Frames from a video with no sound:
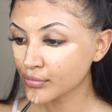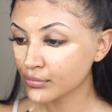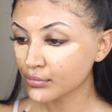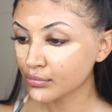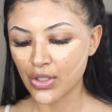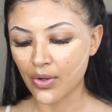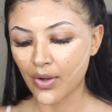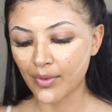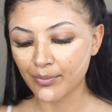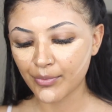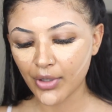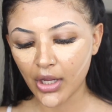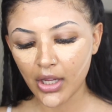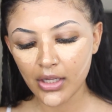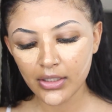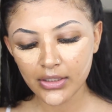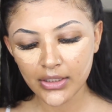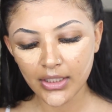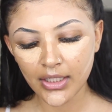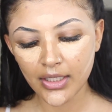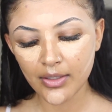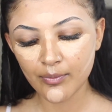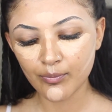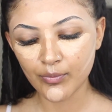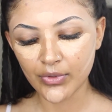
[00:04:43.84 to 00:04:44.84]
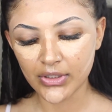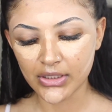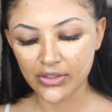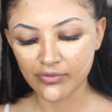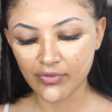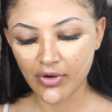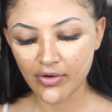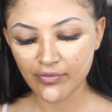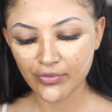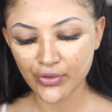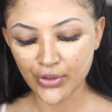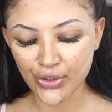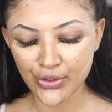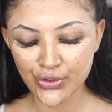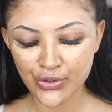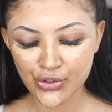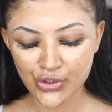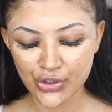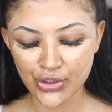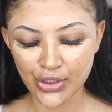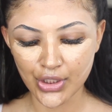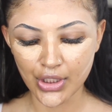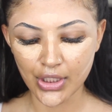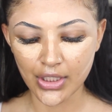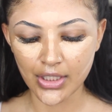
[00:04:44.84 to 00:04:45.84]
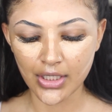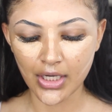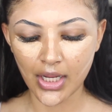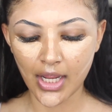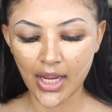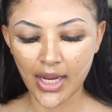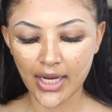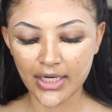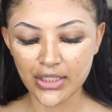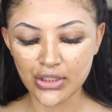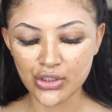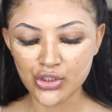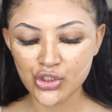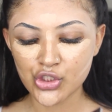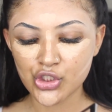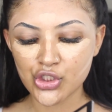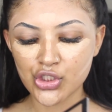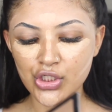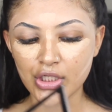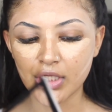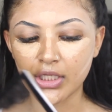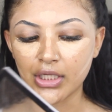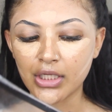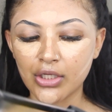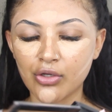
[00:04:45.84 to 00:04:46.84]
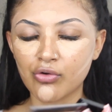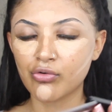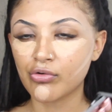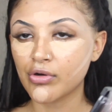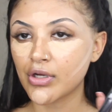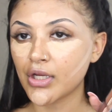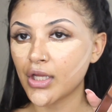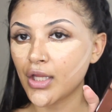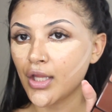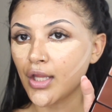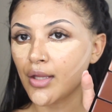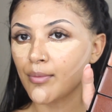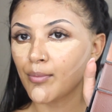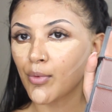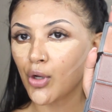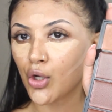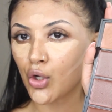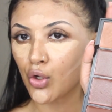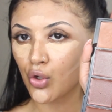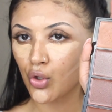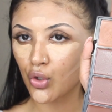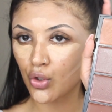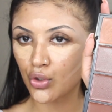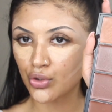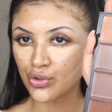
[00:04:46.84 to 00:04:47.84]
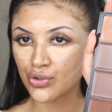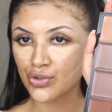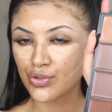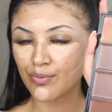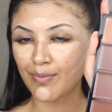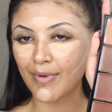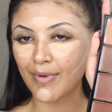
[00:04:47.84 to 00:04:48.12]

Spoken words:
So I'm going in with the Revolution HD Cream Contour